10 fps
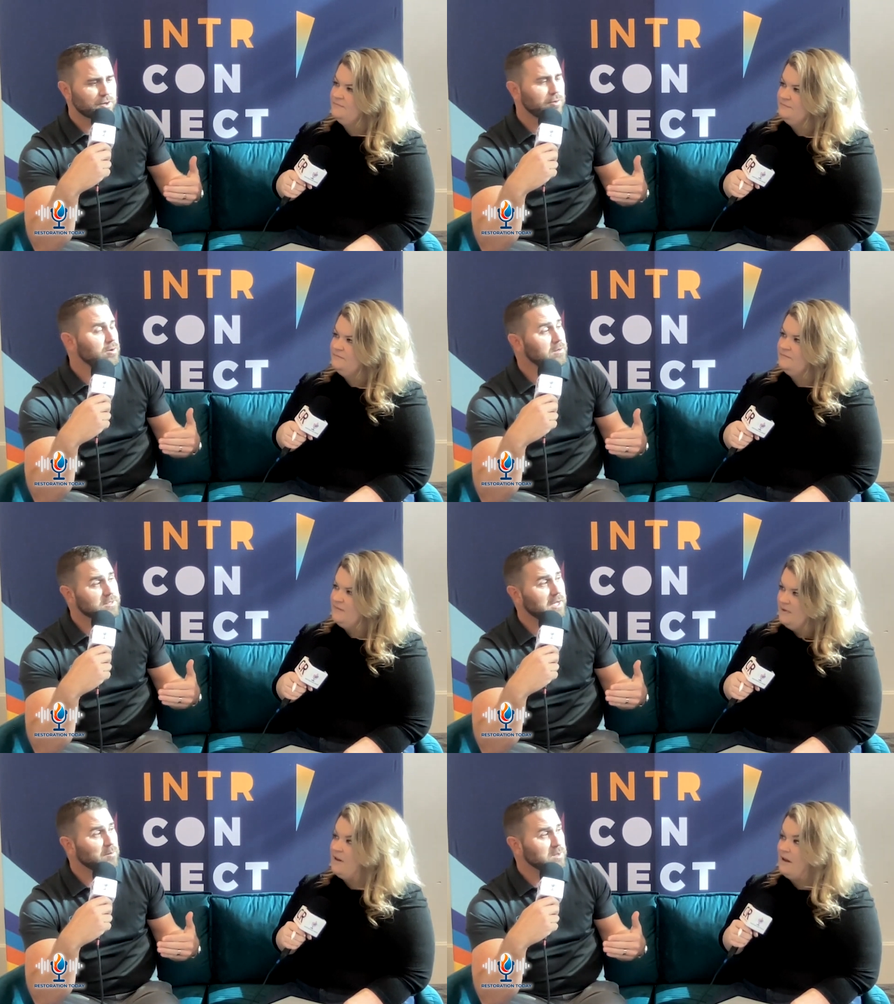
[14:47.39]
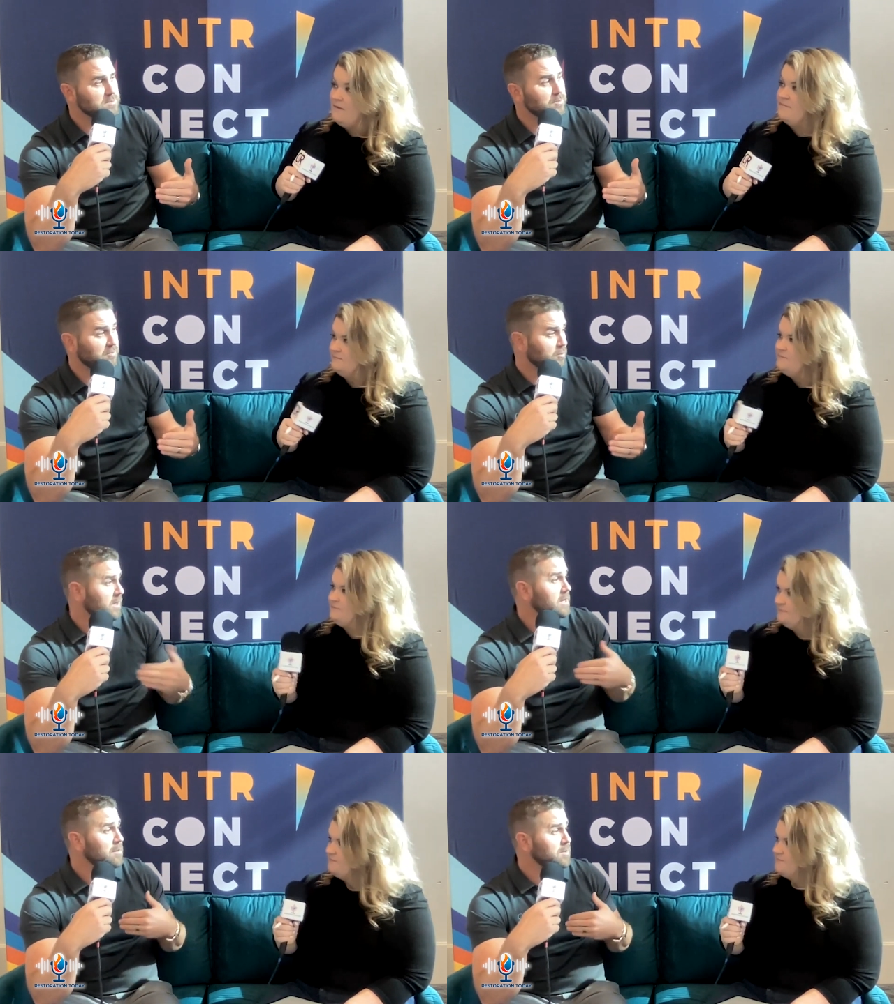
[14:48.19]
Speaker 1: turnaround time yeah. before
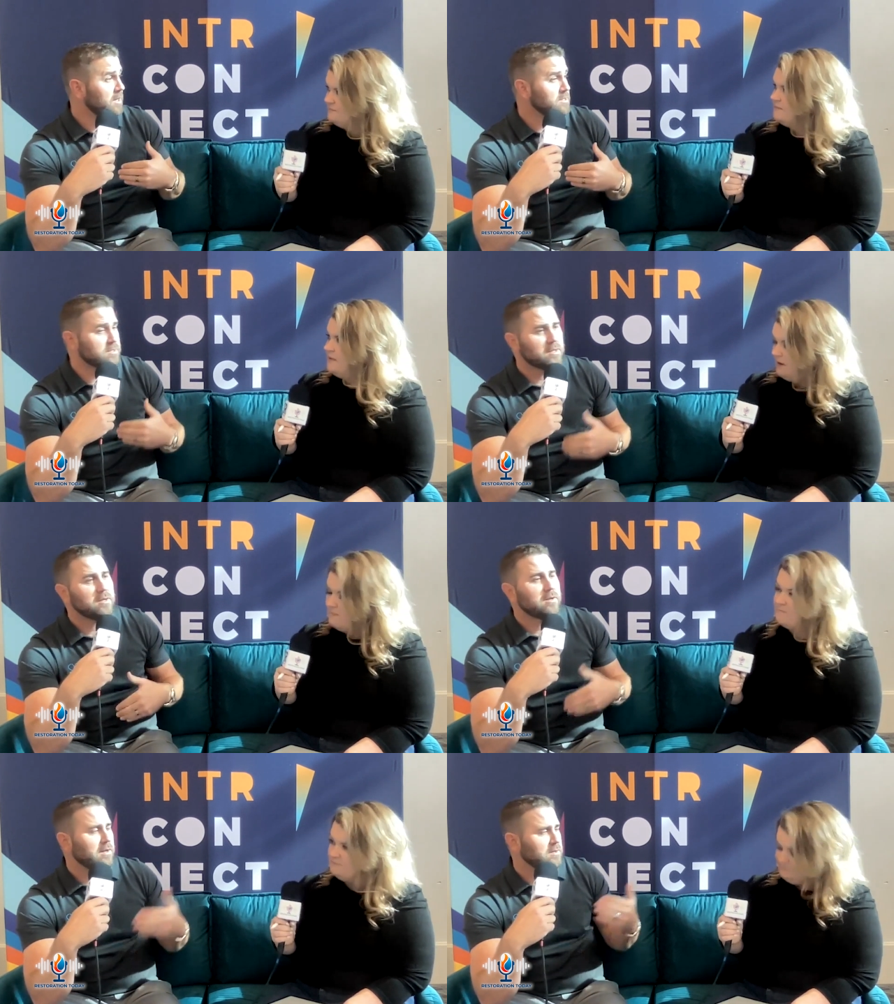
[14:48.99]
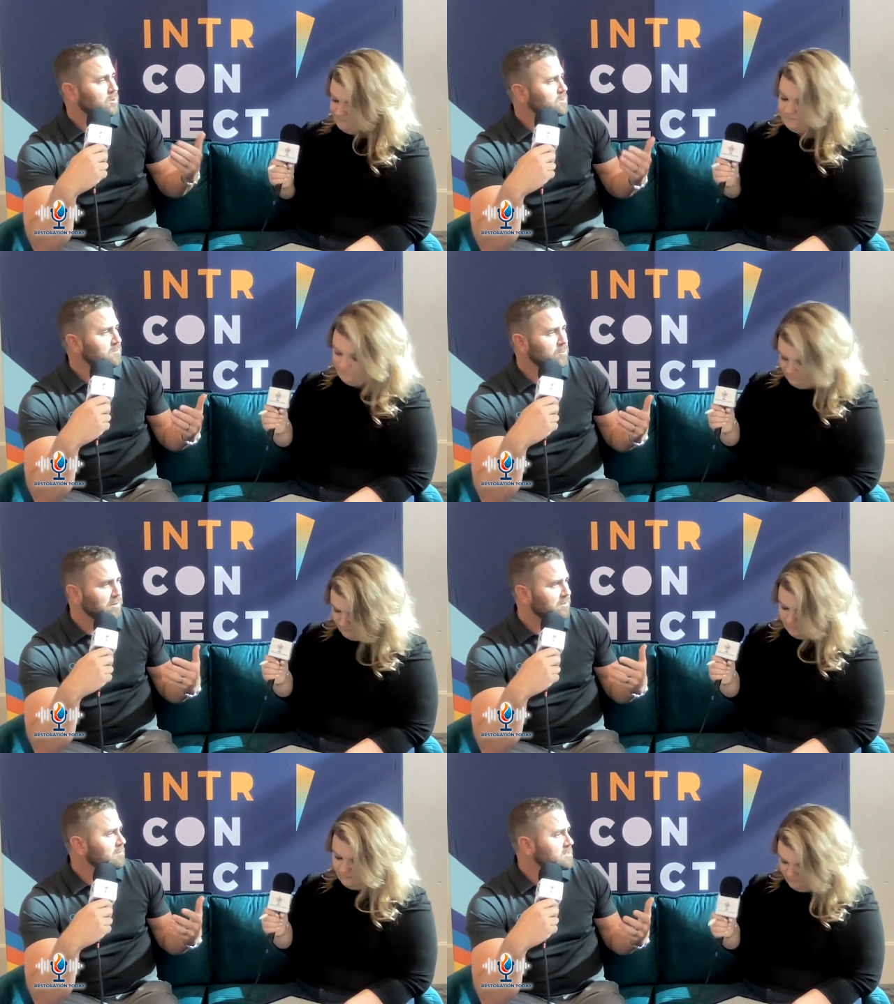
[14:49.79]
they come to us. Yep. I told you
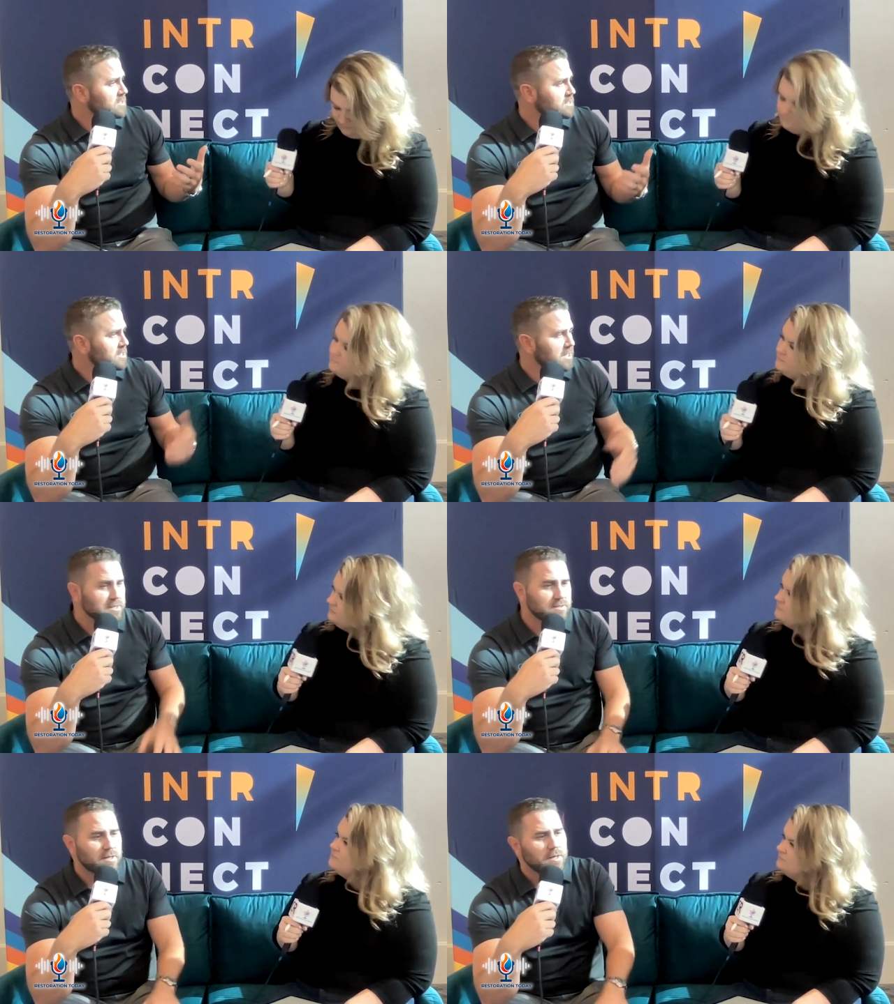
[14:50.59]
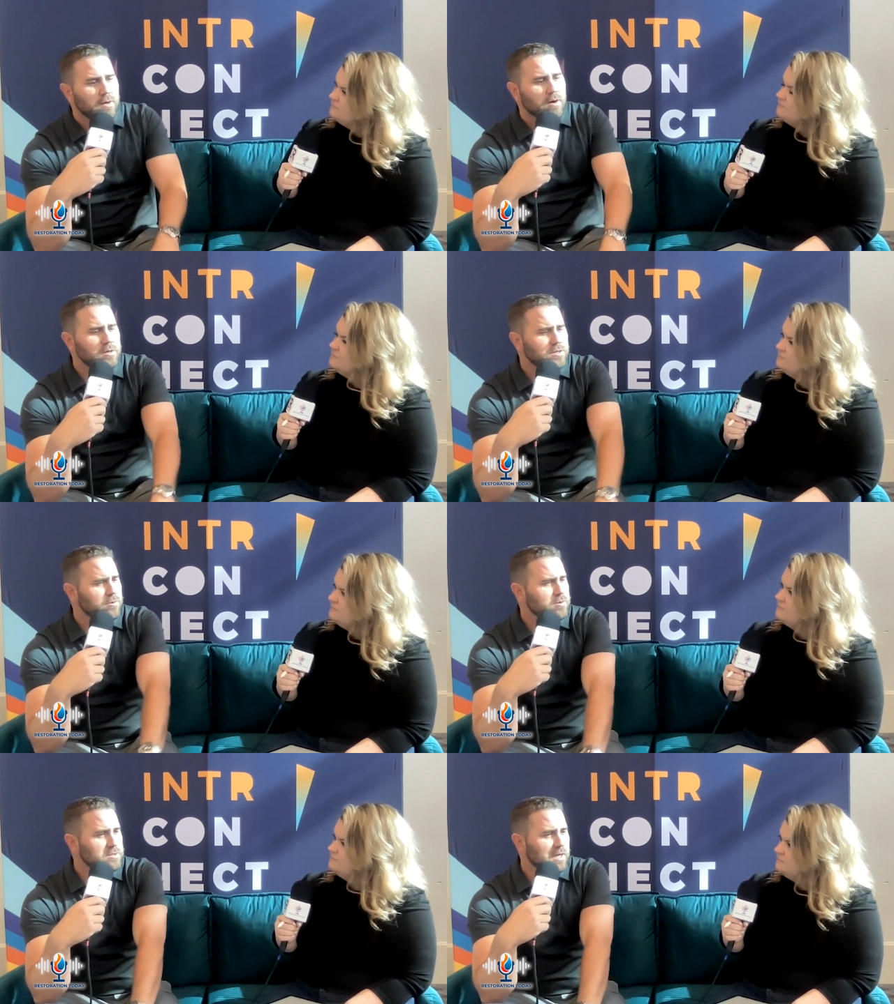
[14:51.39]
45 to 60 days. Our
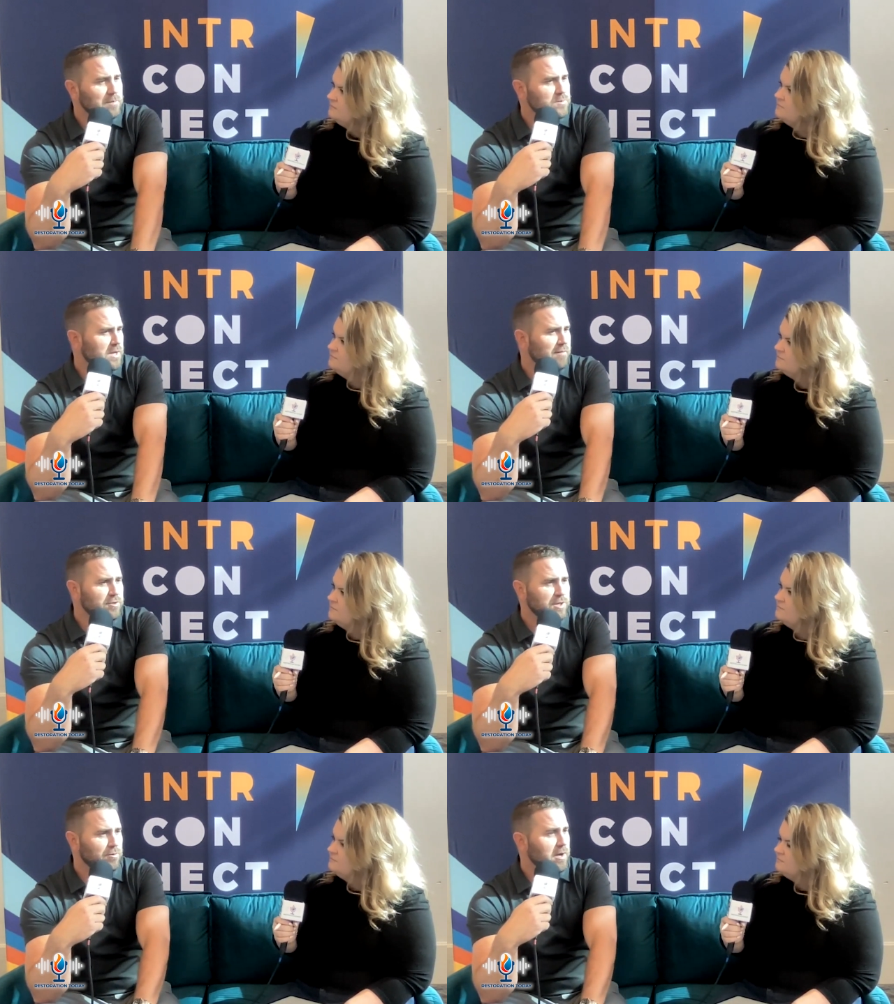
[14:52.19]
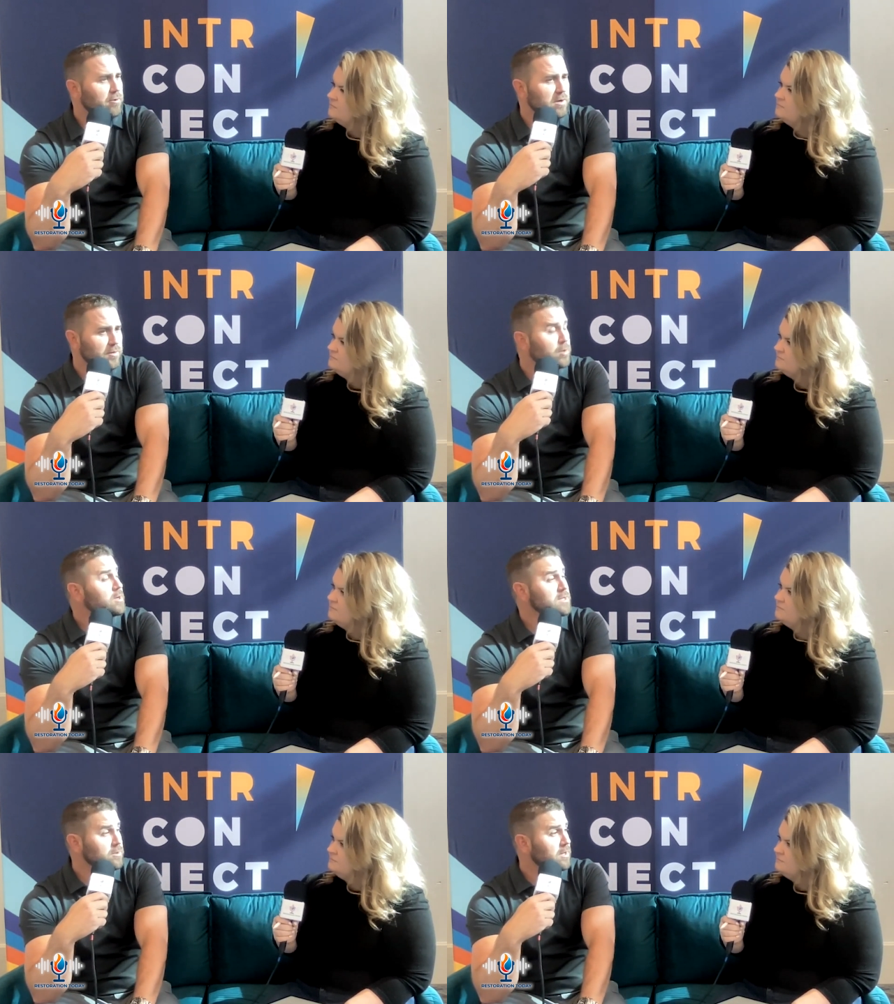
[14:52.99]
turnaround time is averaging right around
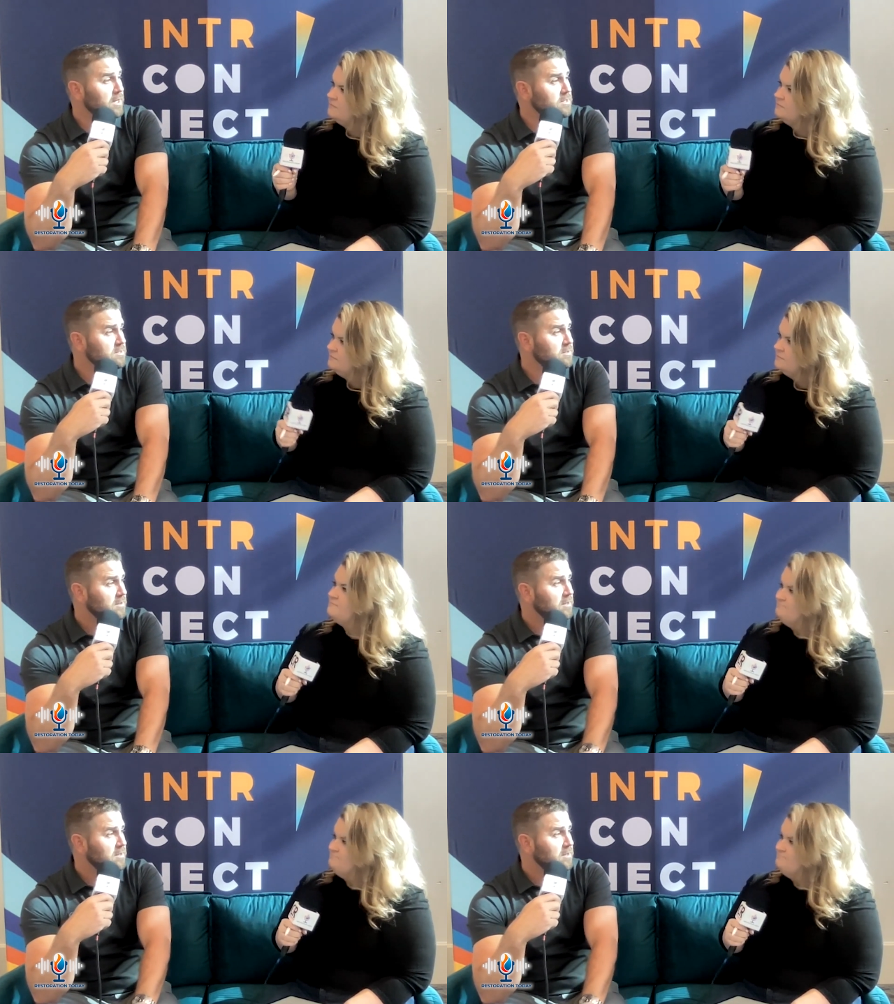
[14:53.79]
32 days.